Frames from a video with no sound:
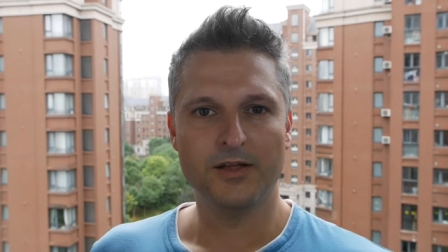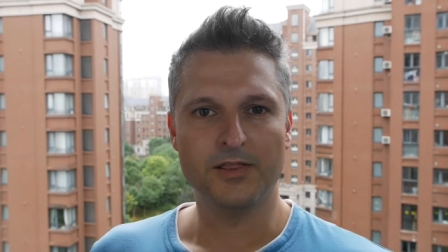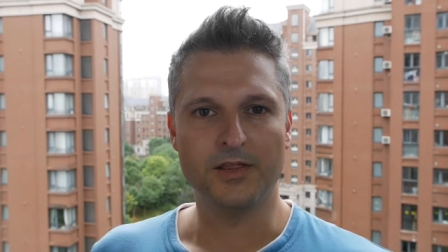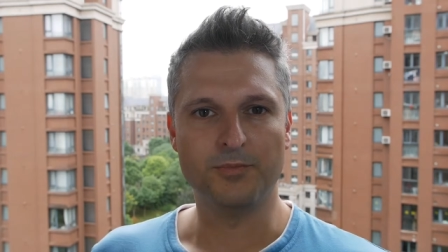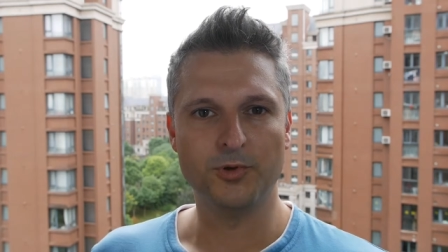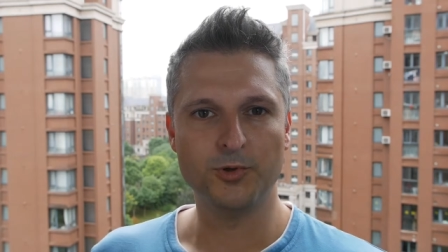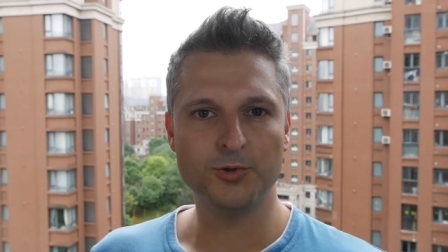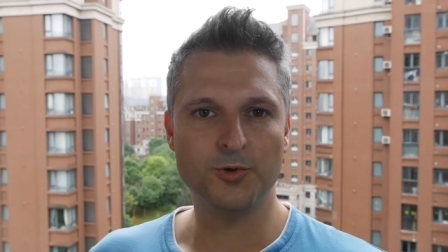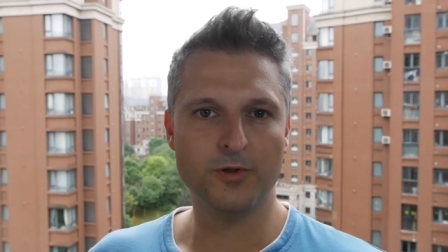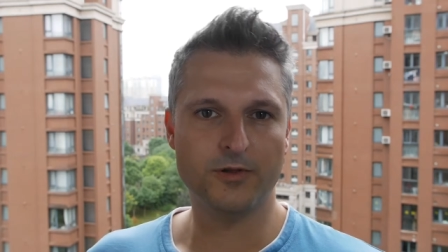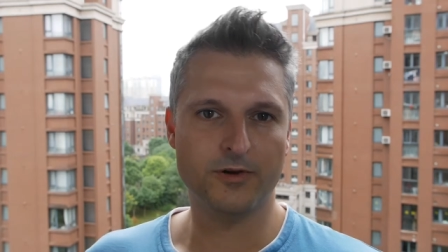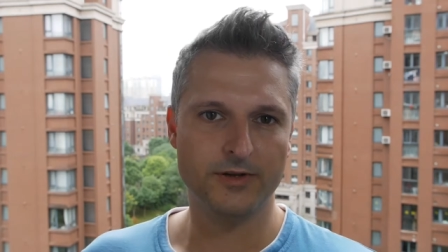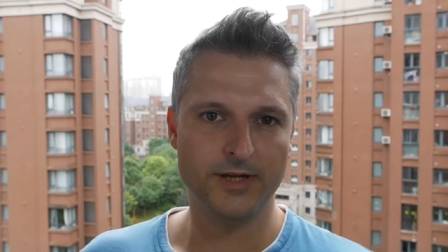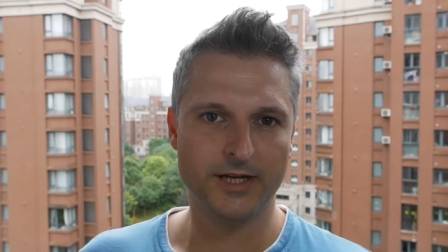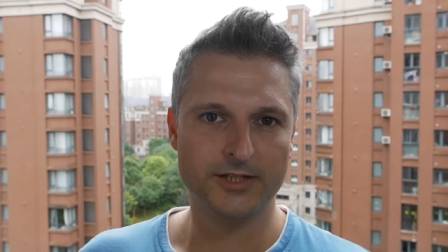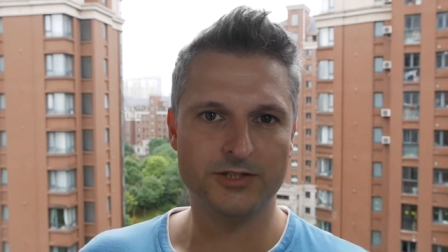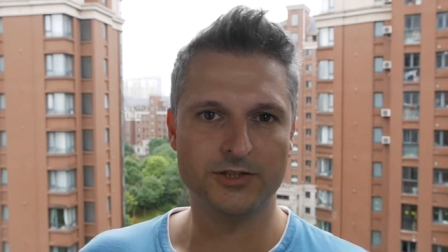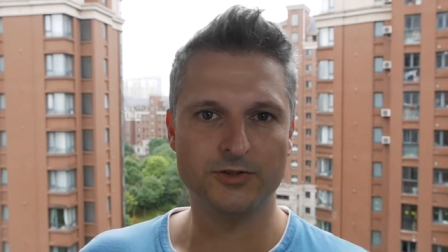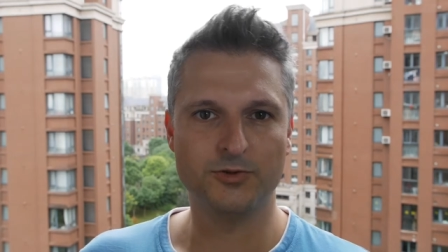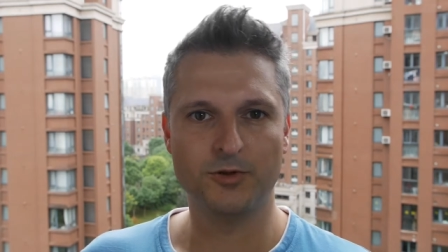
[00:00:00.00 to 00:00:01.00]
The Bluetooth
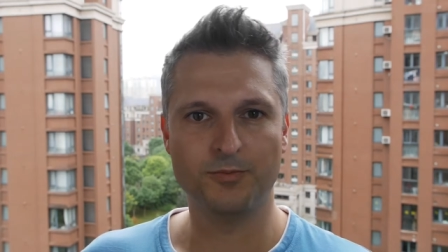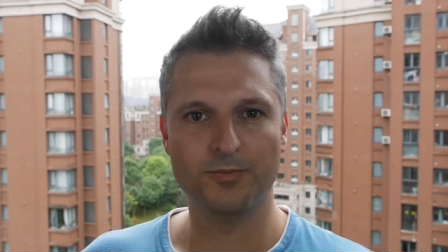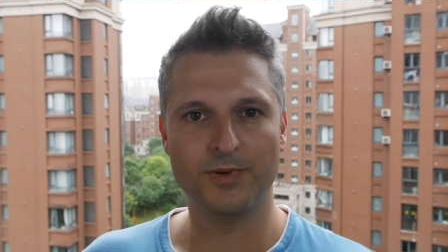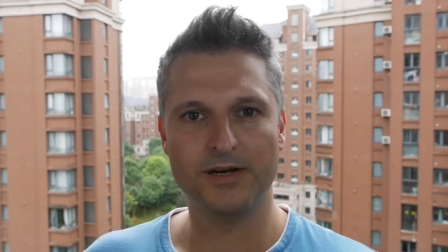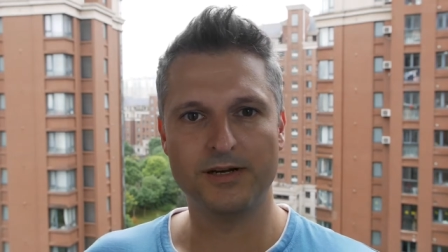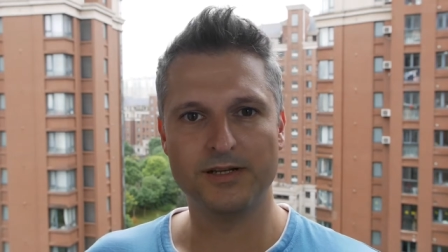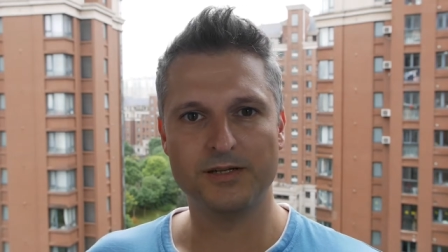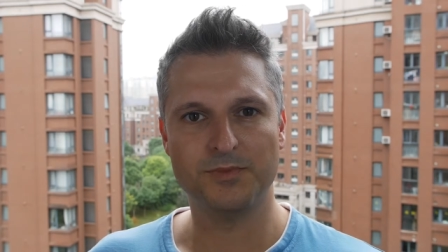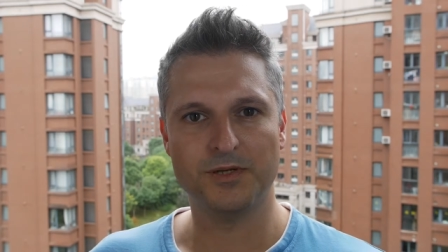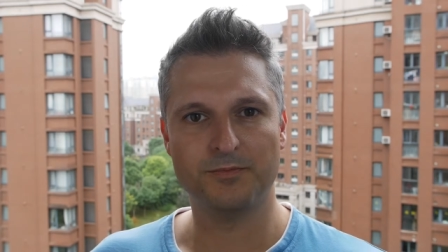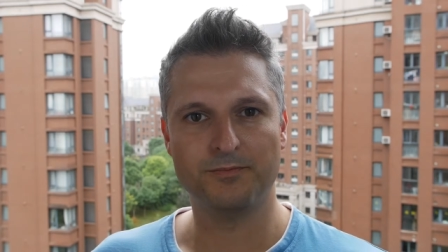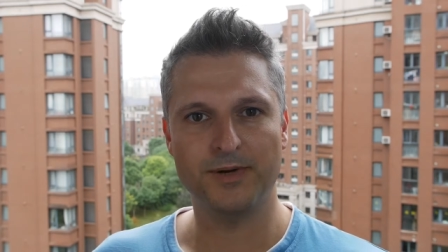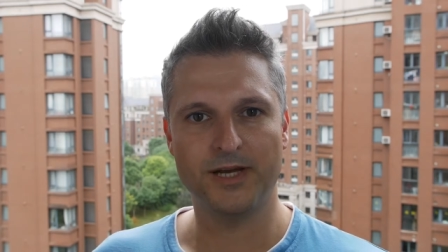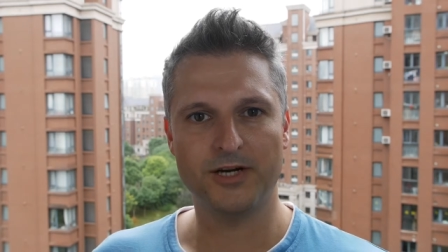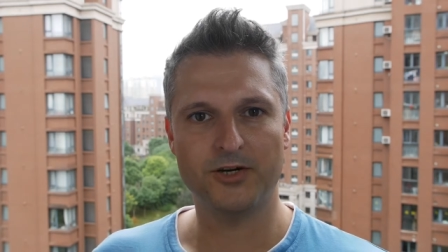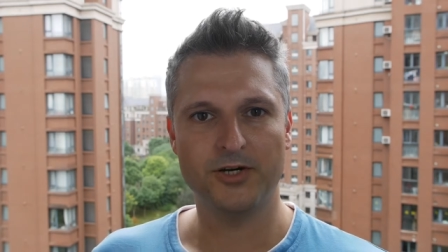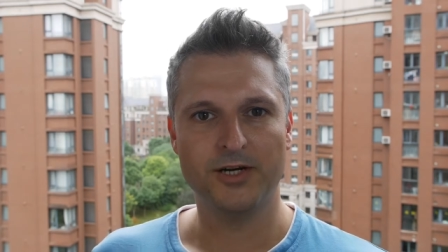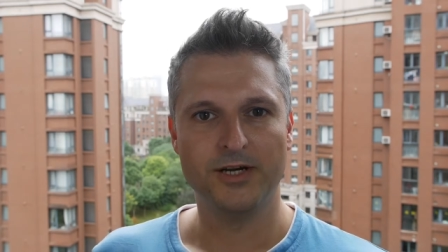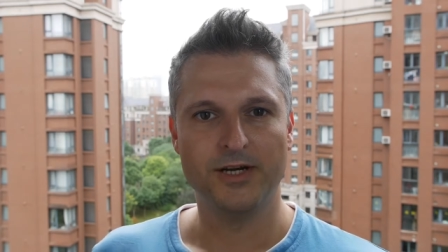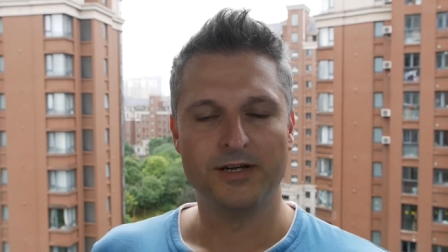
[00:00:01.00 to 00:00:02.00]
connection could be a little bit
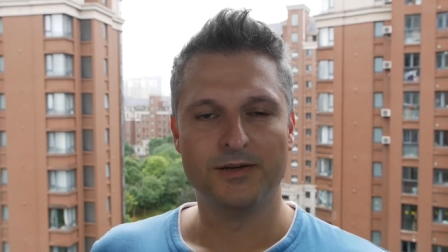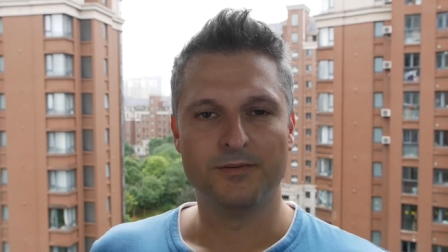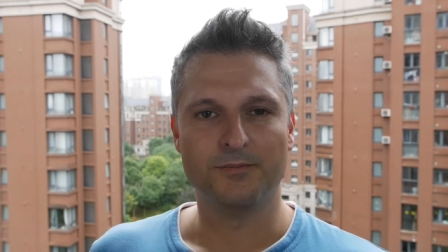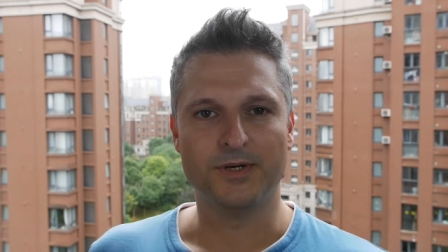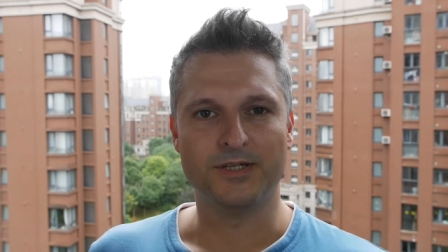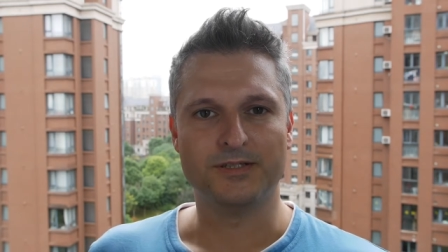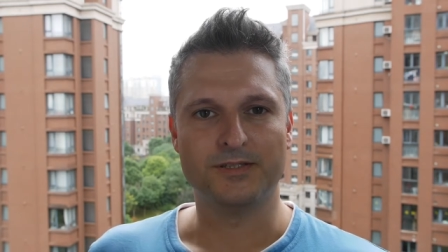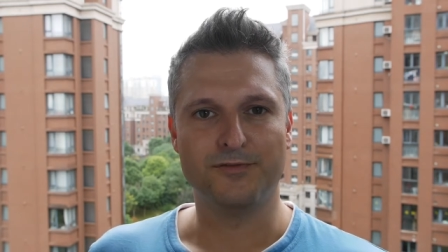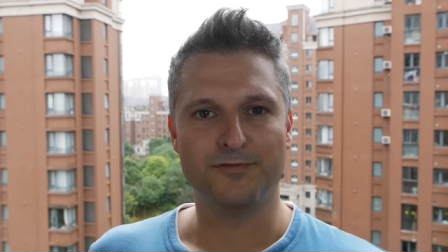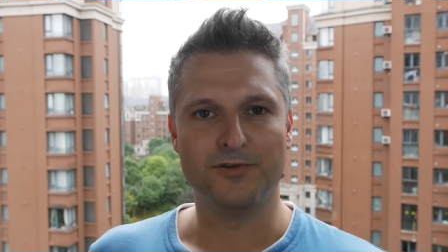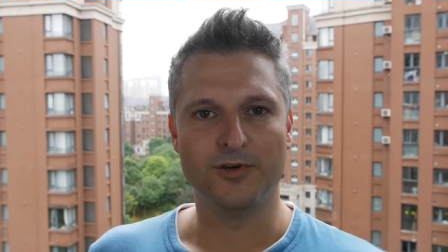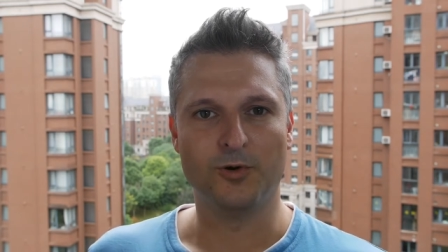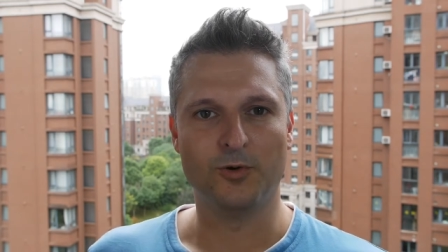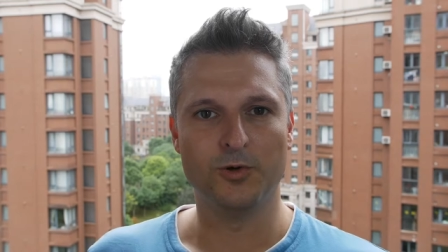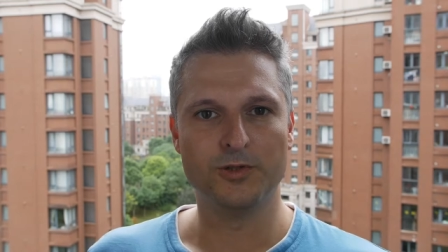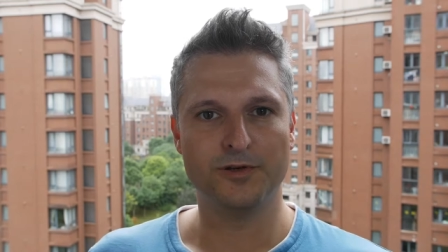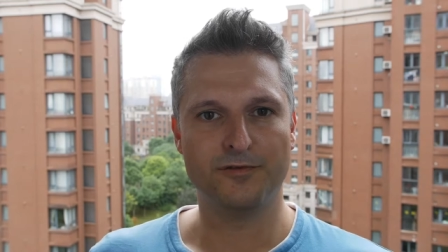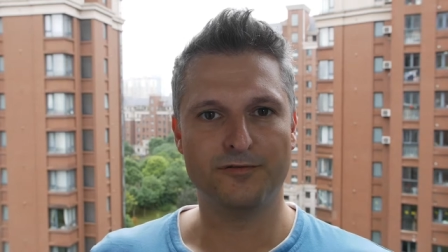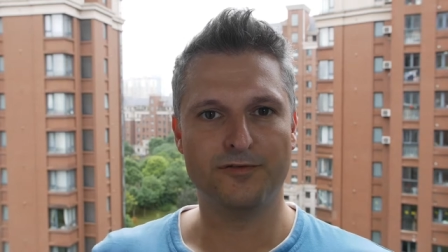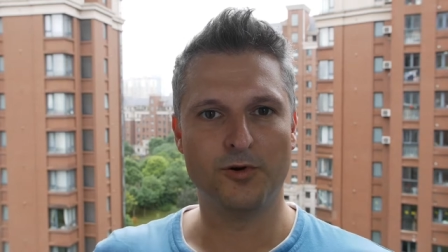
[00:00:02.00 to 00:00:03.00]
better, but if you
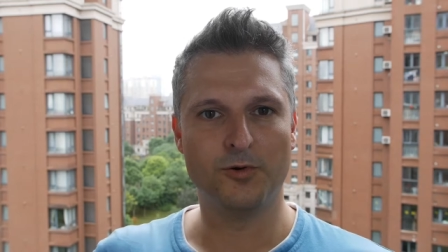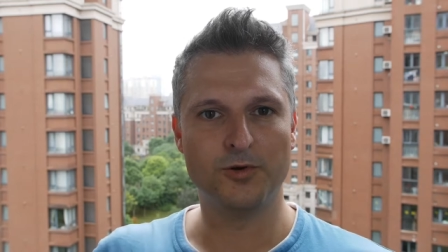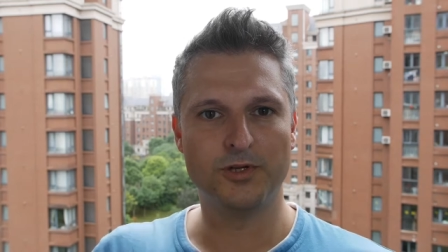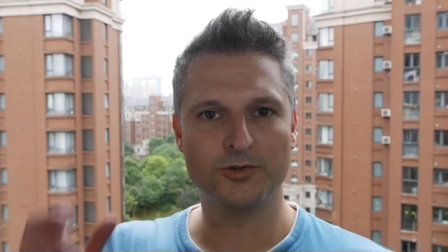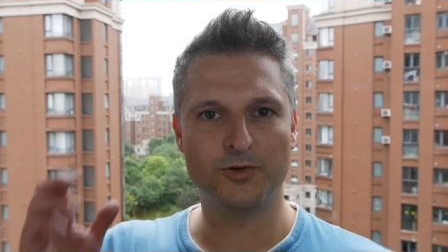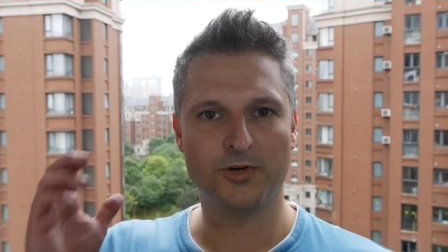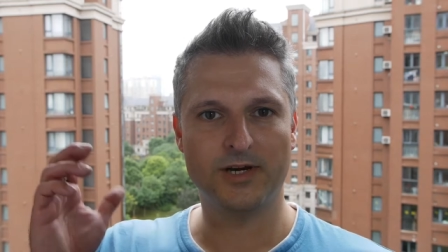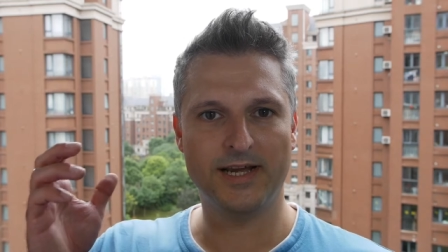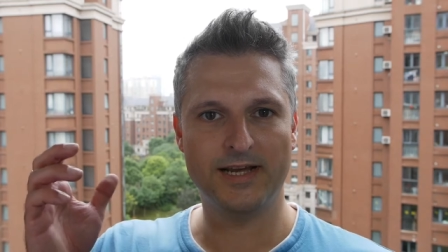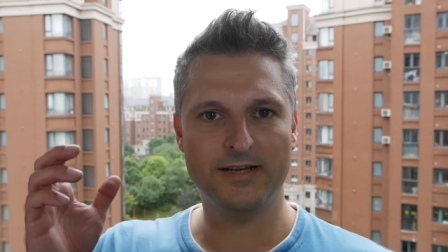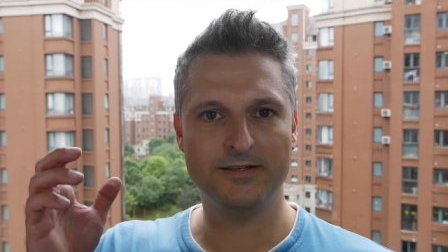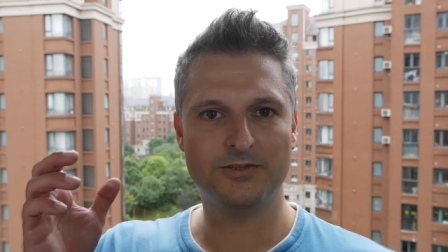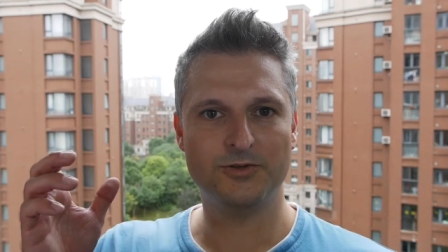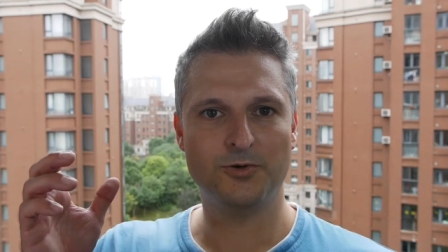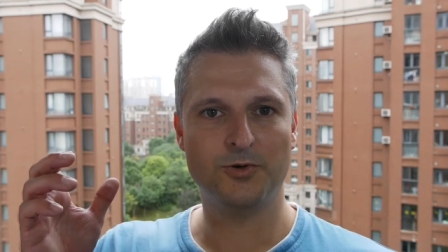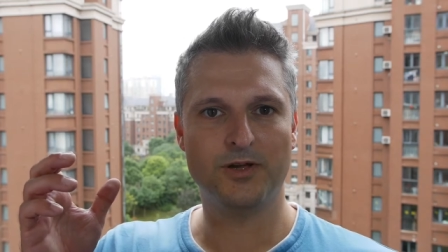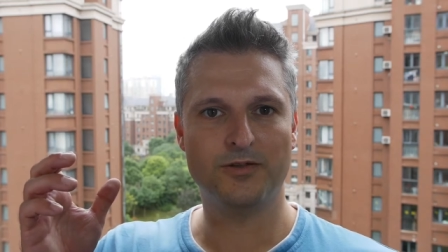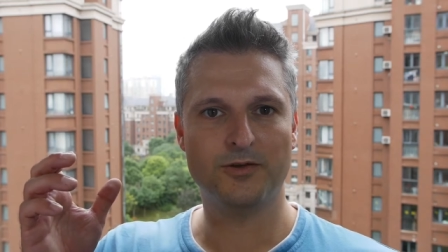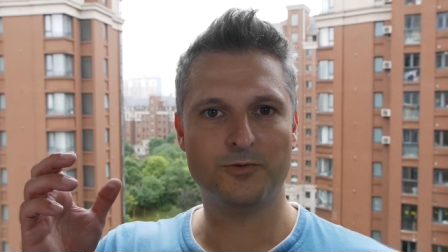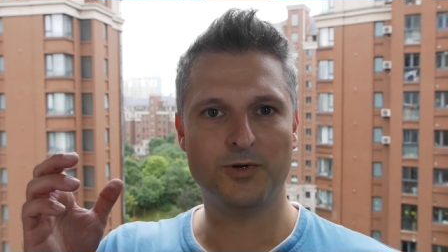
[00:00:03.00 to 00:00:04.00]
hold your phone in your hand
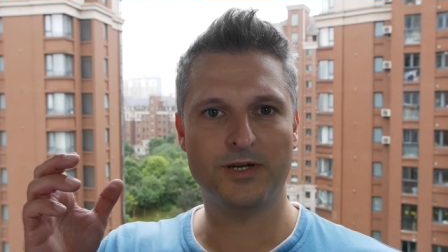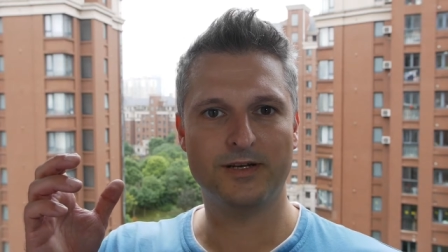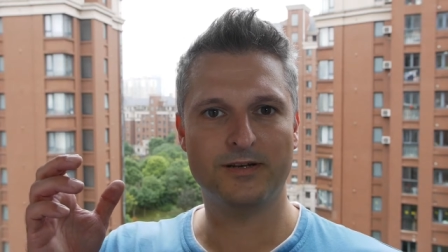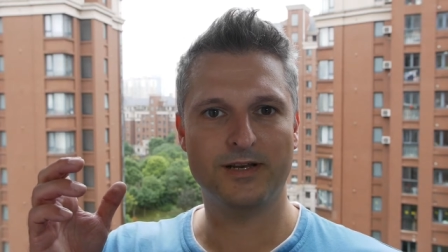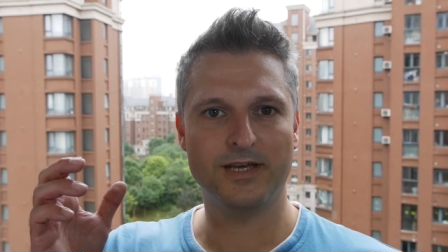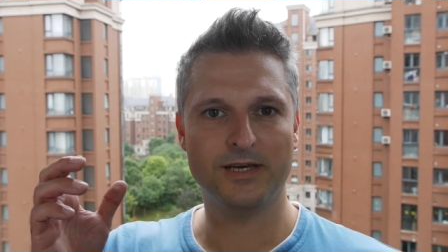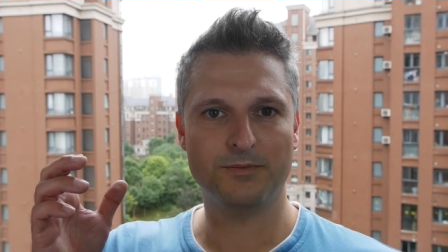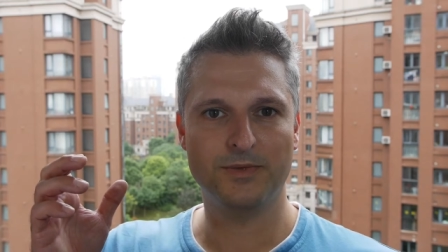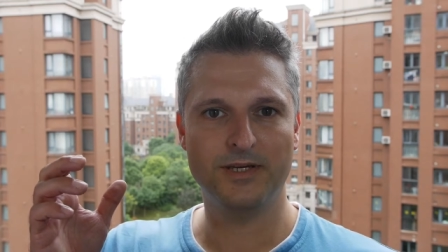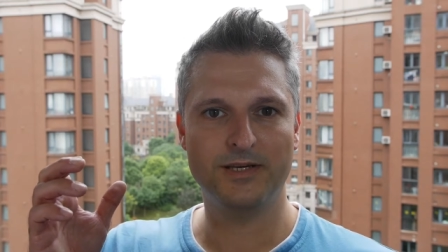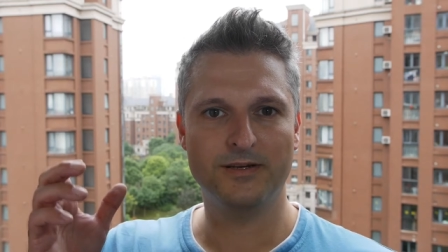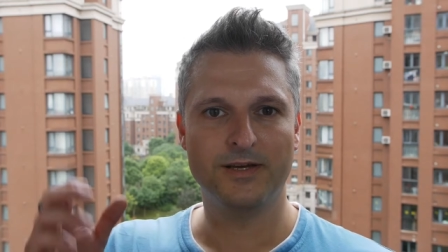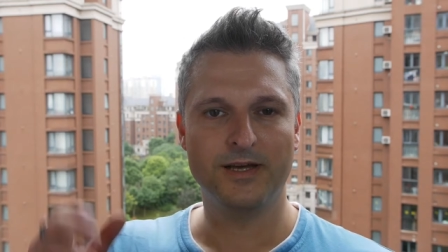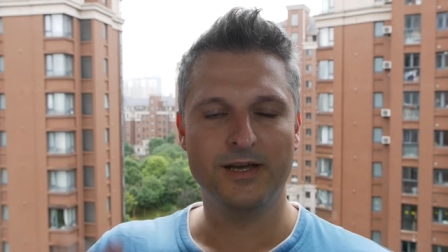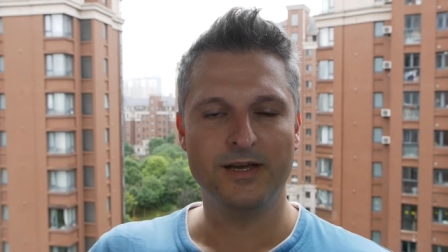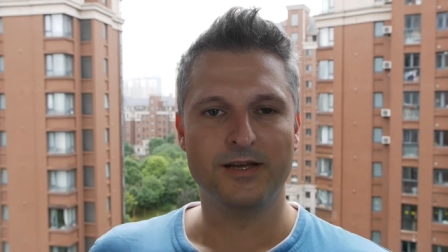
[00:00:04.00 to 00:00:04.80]
during the run, like me,